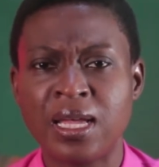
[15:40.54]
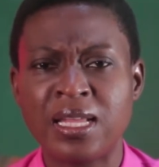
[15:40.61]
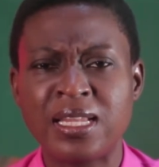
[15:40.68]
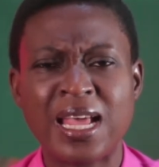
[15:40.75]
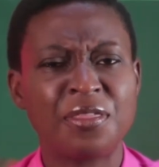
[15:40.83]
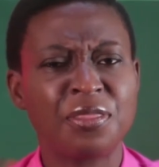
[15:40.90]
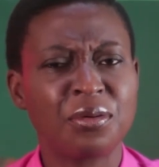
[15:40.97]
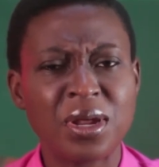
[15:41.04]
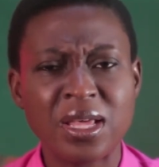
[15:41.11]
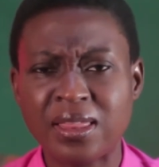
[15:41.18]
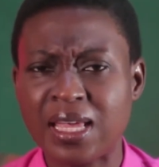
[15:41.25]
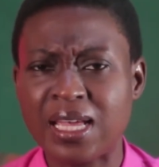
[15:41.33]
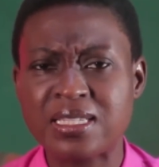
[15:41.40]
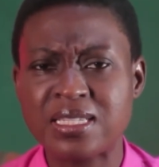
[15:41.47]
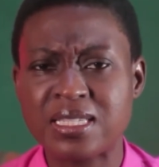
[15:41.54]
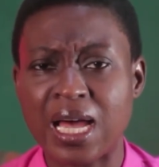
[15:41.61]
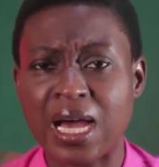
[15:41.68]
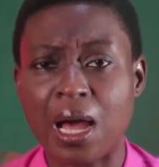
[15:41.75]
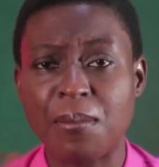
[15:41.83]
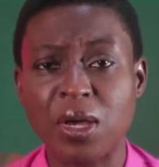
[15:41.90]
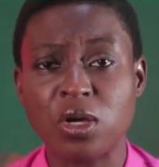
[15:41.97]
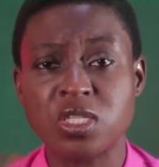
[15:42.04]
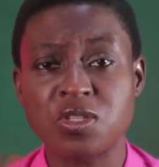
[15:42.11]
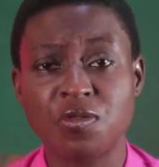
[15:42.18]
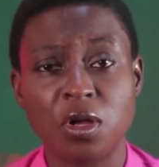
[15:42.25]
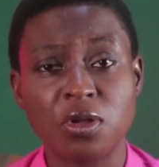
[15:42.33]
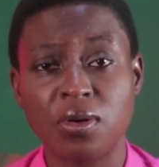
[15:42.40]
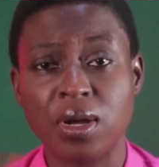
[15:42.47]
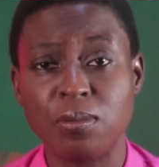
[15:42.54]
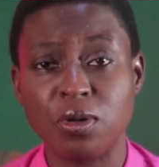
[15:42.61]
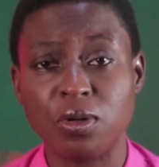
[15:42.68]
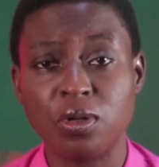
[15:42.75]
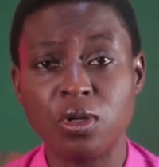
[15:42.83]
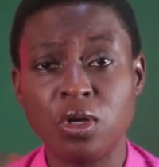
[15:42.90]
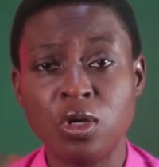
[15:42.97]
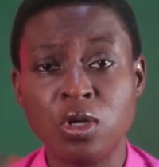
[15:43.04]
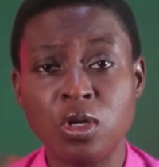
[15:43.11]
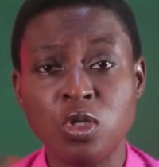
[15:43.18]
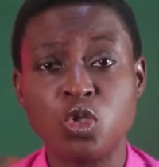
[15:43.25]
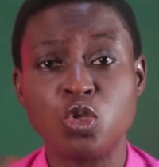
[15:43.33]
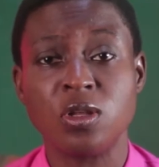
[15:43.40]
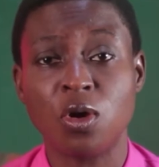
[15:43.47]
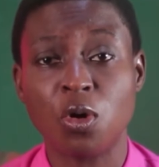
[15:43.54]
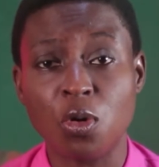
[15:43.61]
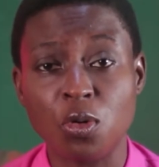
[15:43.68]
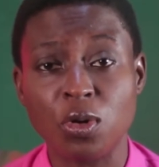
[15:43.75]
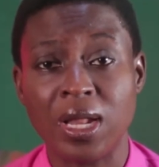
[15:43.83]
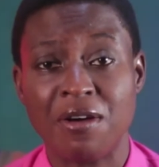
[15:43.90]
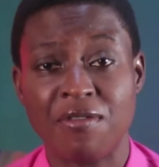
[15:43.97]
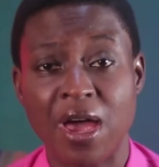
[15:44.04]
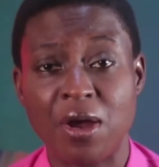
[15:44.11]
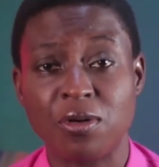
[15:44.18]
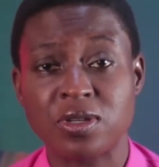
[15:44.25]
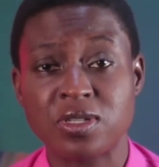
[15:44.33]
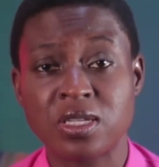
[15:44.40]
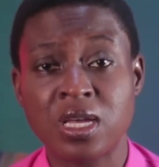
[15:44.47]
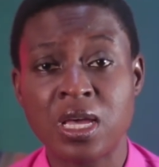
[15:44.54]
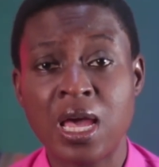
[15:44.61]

There are 3 things that can make us vulnerable to the coronavirus.